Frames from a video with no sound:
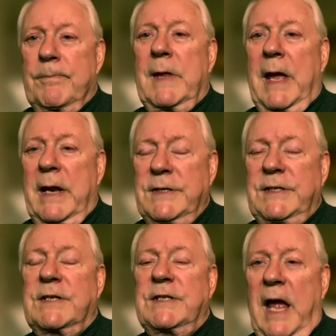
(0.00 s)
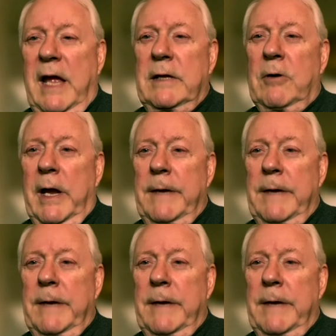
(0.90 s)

That is exactly right.